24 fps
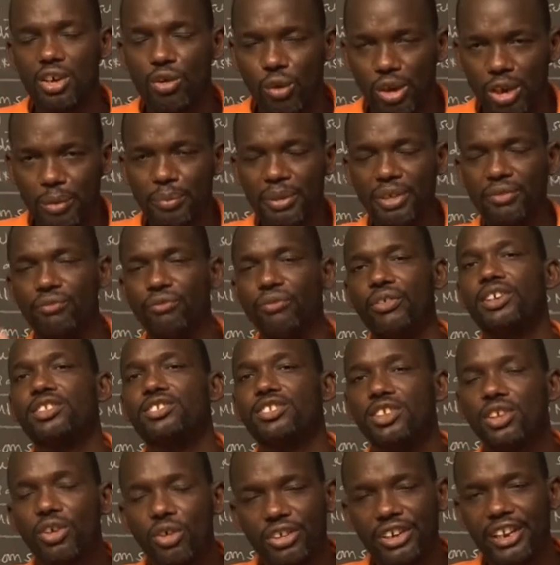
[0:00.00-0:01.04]
will be
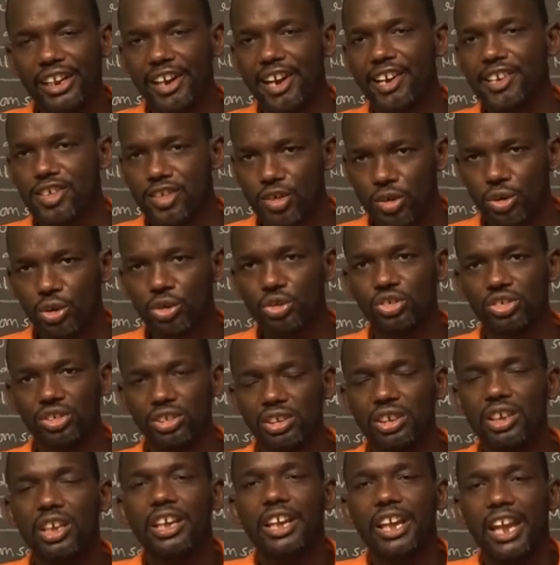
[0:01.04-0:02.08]
investing on the running cost.
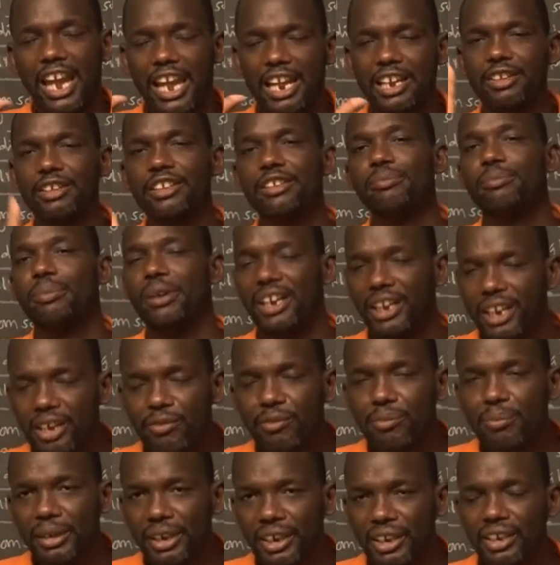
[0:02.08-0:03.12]
And
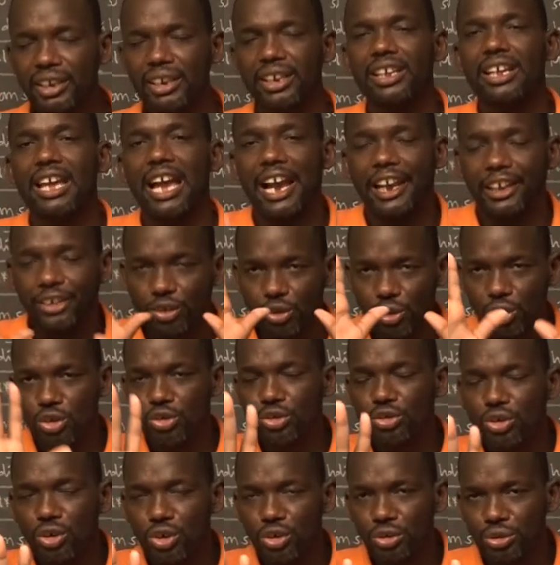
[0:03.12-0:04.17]
believe me, I
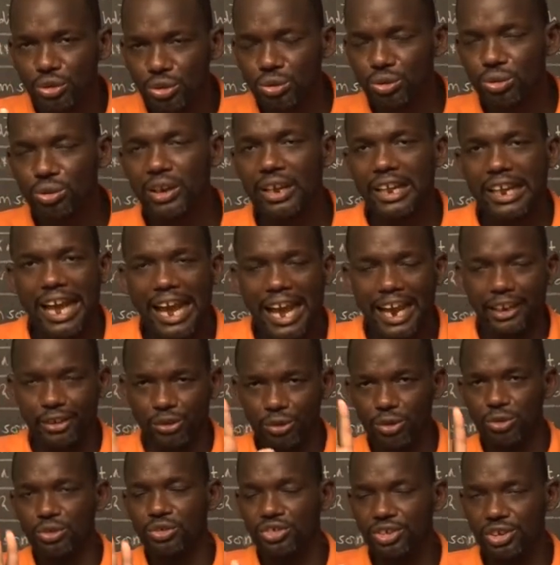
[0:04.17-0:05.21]
don't know you, I
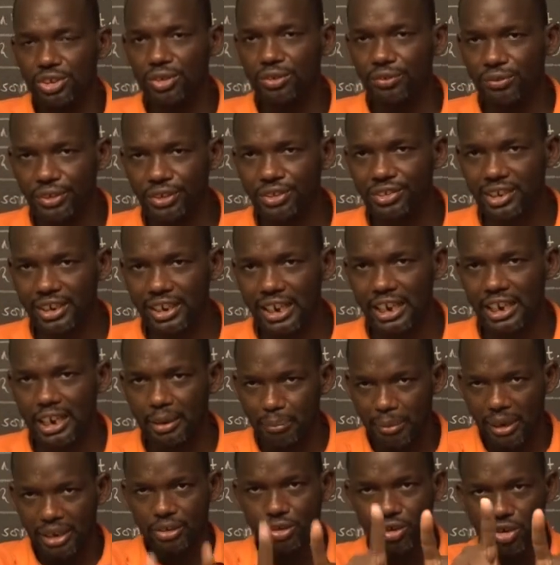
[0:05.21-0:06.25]
don't see you physically,
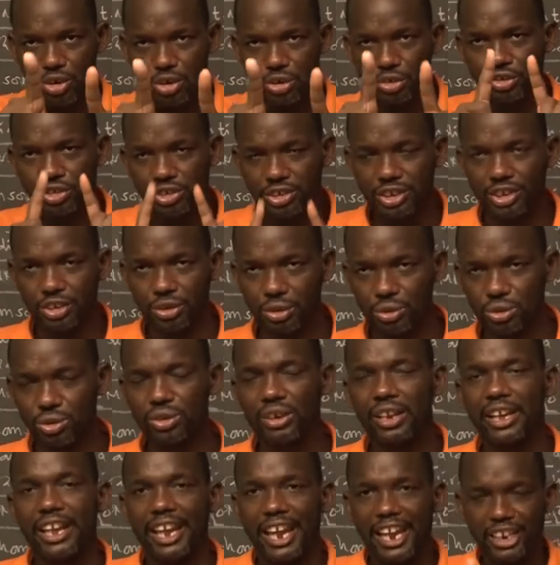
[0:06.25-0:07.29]
but God see you
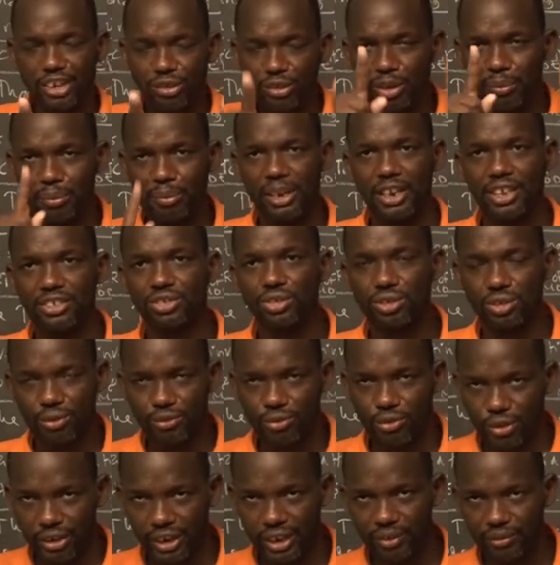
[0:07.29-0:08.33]
and will bless you
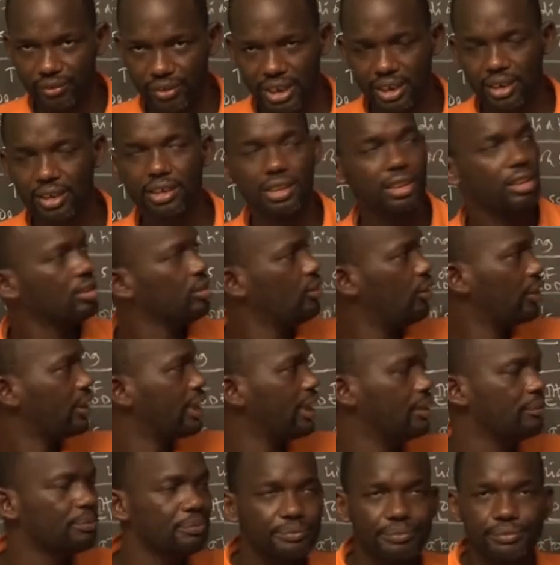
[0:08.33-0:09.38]
forever.
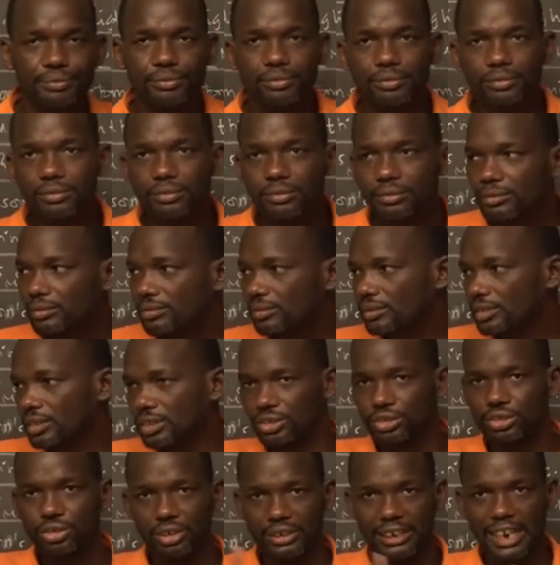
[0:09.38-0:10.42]
Okay,
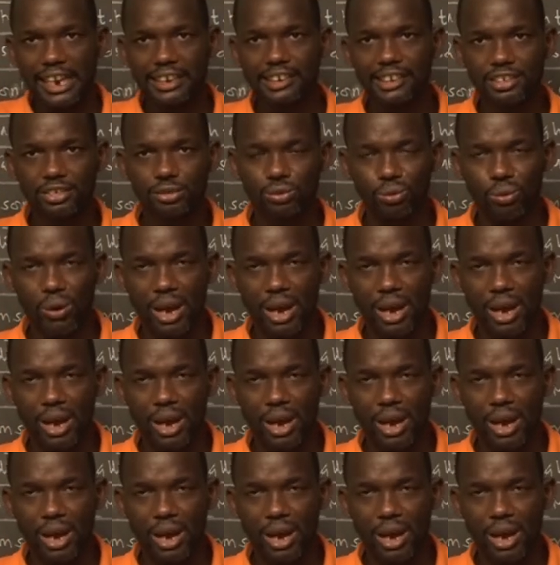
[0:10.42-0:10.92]
so that is